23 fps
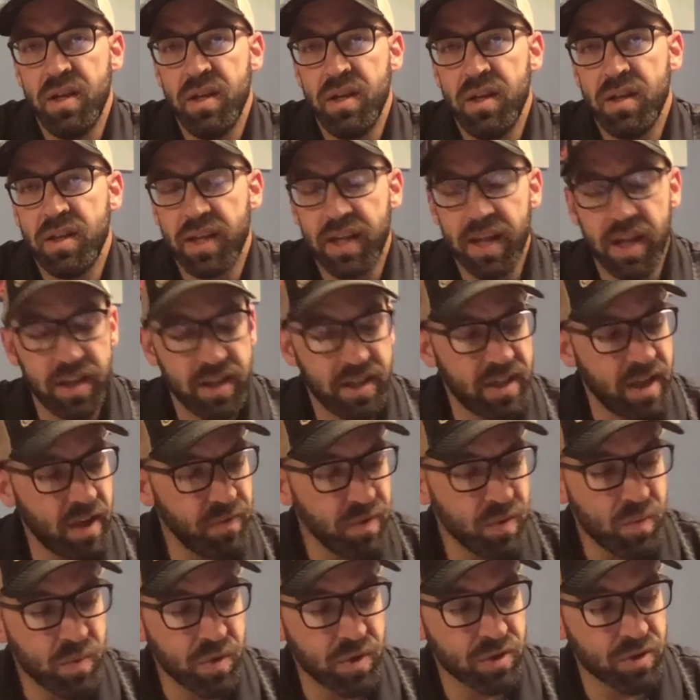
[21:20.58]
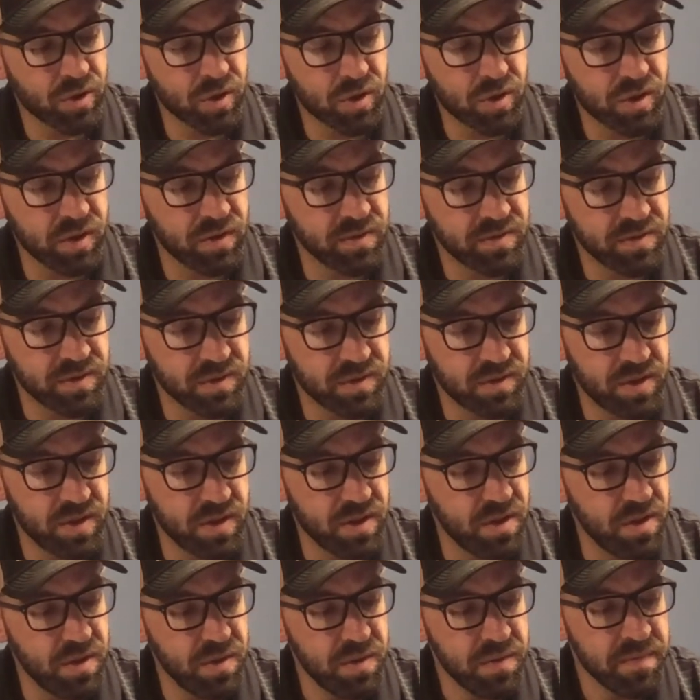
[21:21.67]
Like, I definitely want to grow closer to
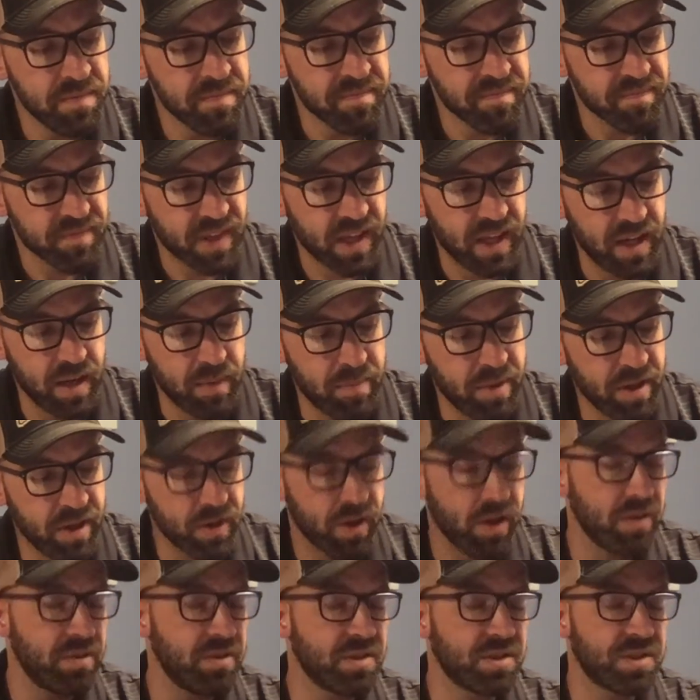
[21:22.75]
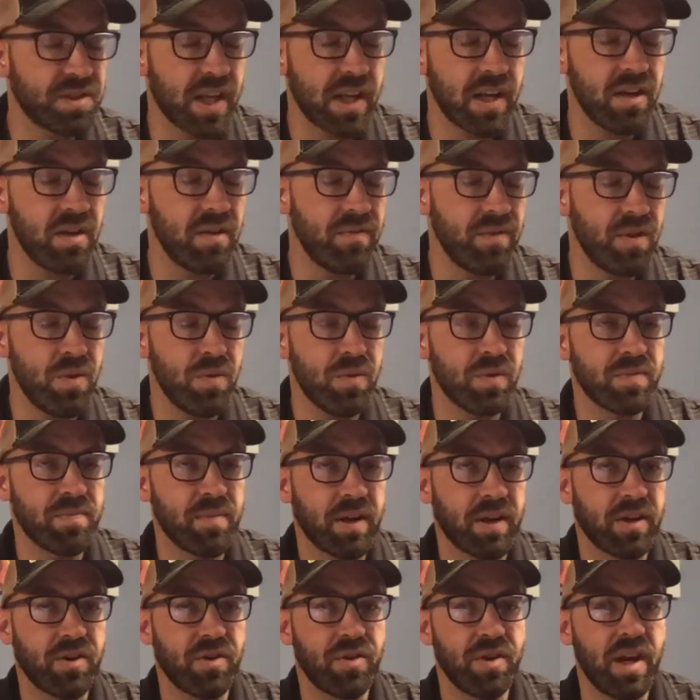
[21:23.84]
you and a better understanding of you as my
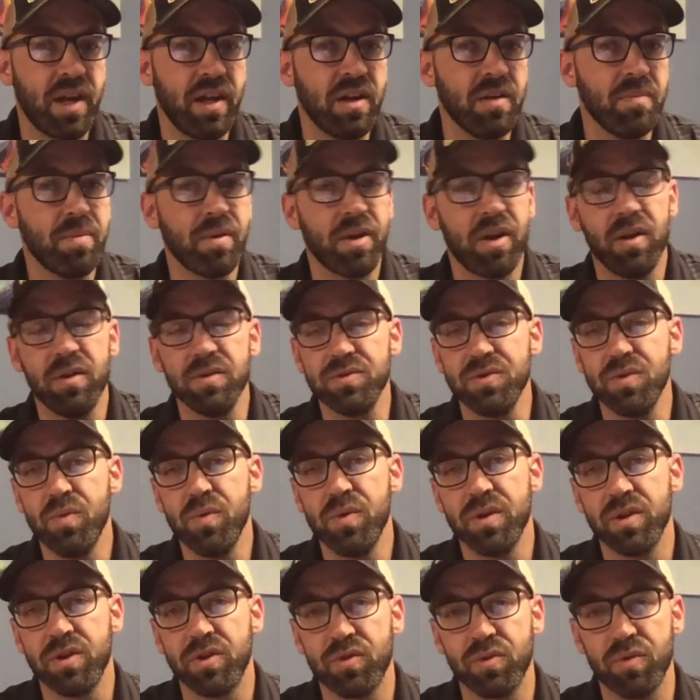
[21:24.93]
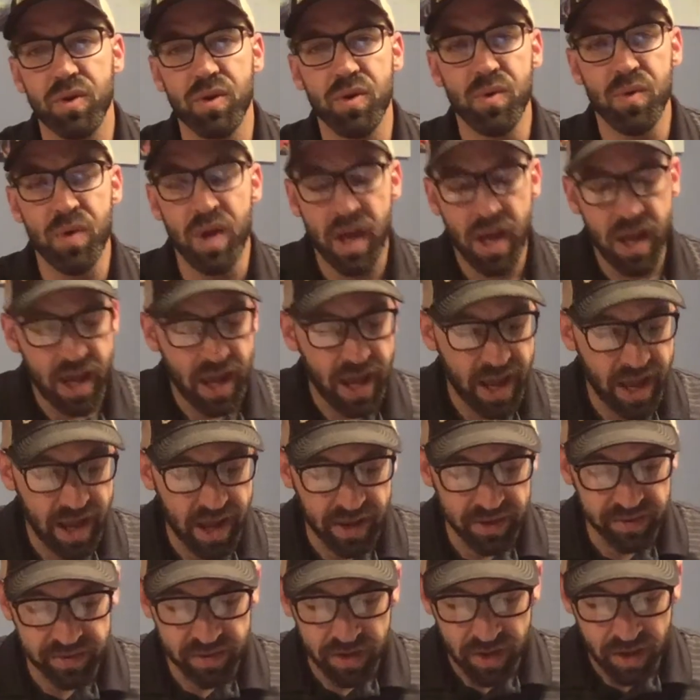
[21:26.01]
creator, but I also want to grow
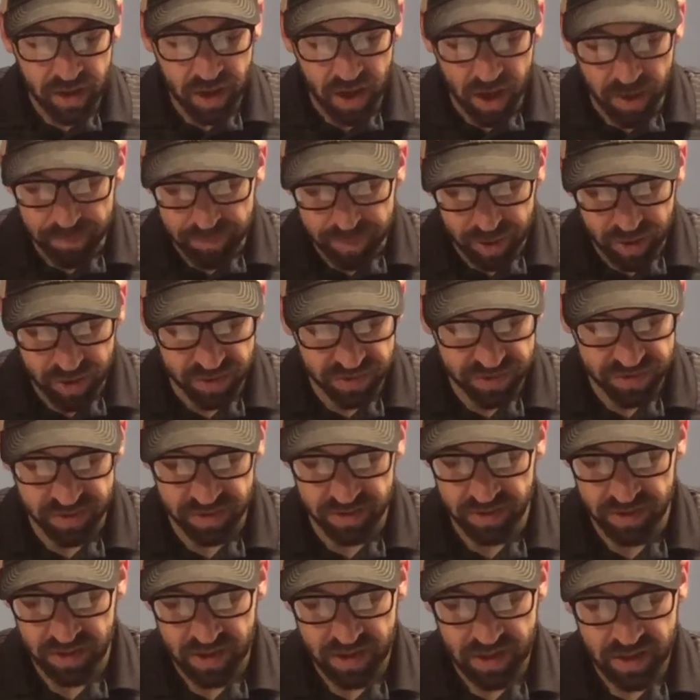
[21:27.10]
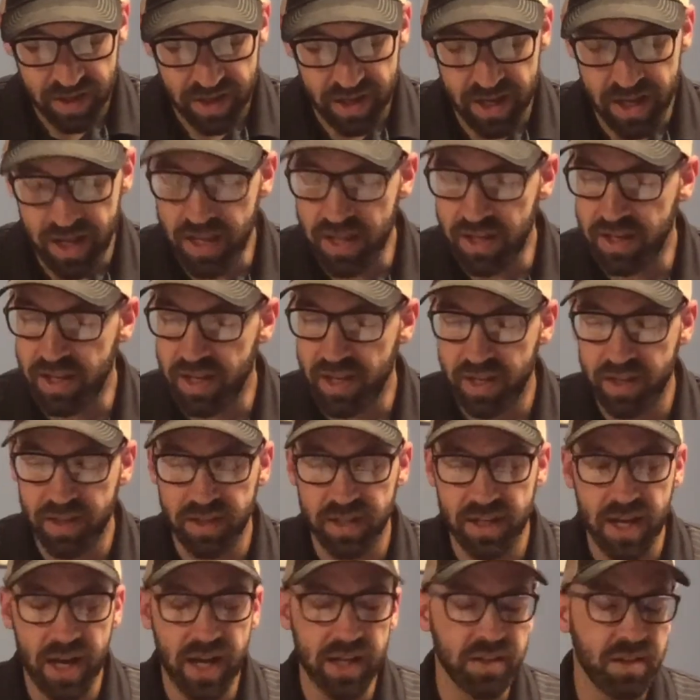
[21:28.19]
as a person. And
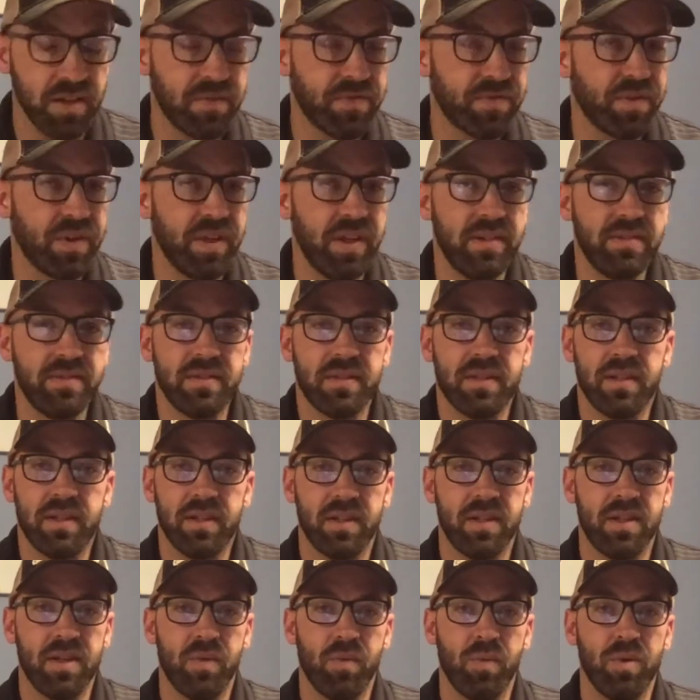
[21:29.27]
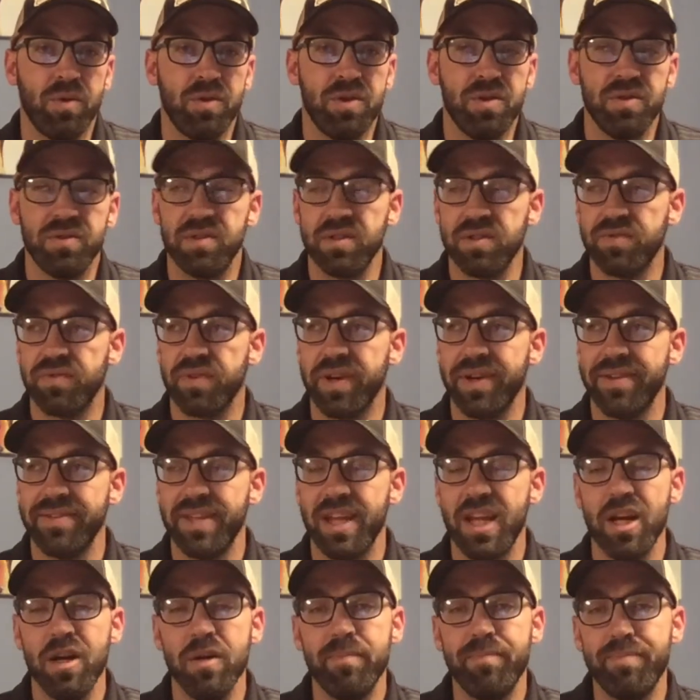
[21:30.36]
godly friends, we'll use this phrase,
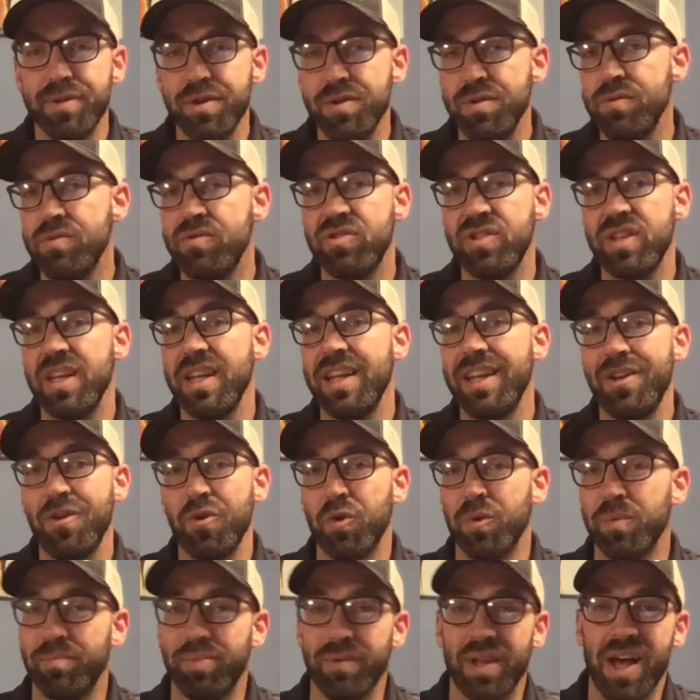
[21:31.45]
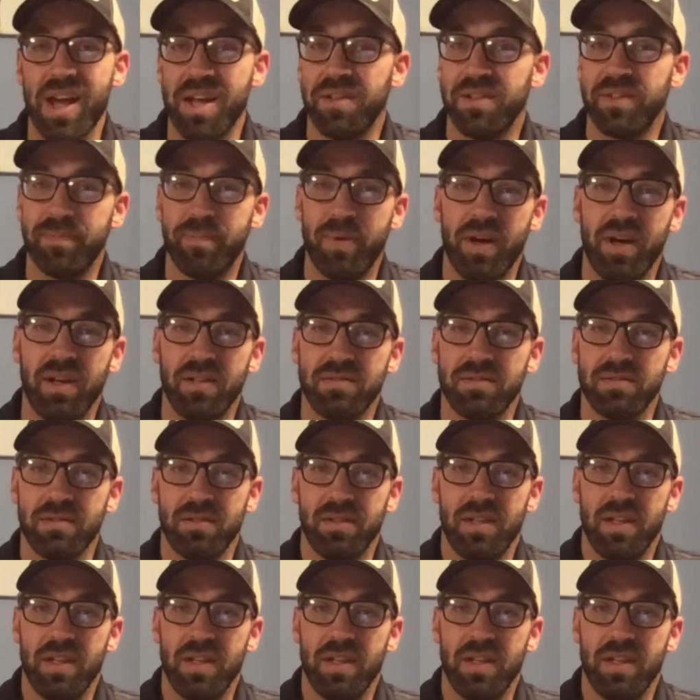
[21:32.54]
help you see your blind spots.